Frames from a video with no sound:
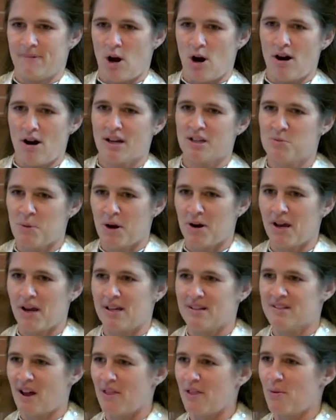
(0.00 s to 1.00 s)
Our
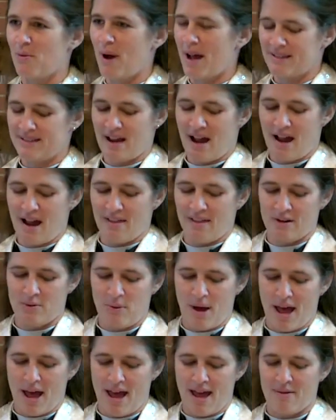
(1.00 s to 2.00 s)
experience on the West
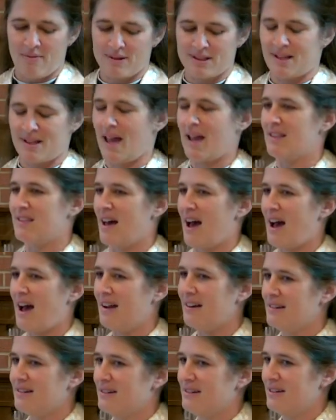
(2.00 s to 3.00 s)
Highland Way was like that.